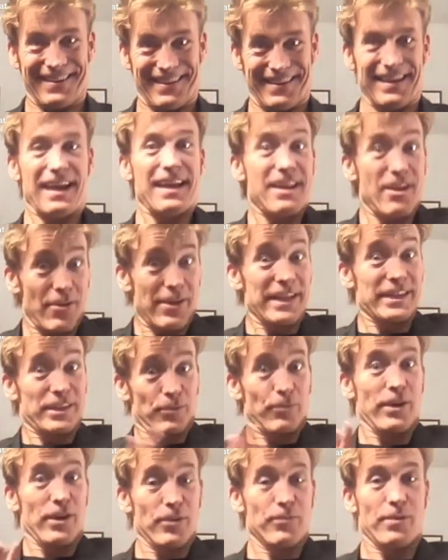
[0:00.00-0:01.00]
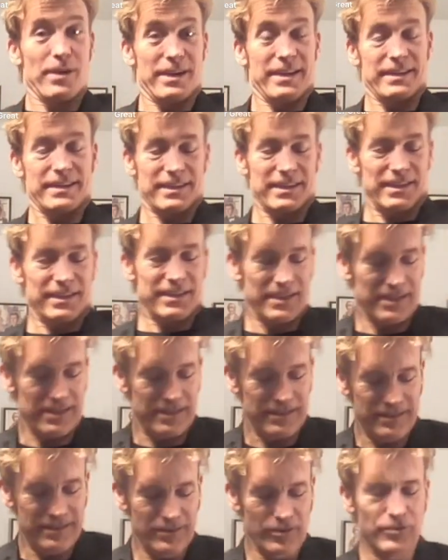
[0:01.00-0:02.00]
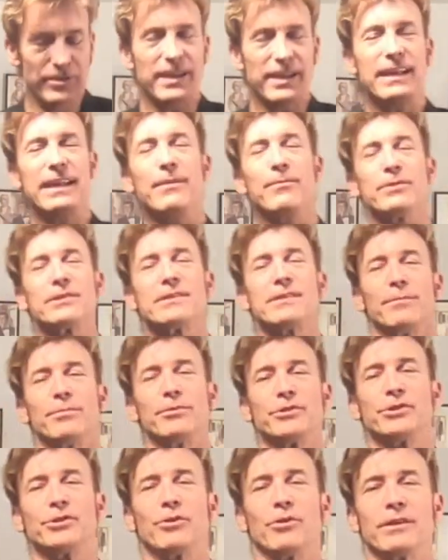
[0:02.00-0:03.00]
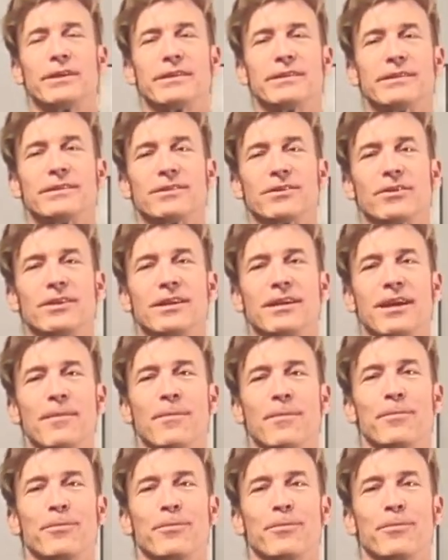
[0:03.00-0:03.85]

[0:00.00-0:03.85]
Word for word: I know, that's a weird one. It's like a Houdini was double jointed, so he came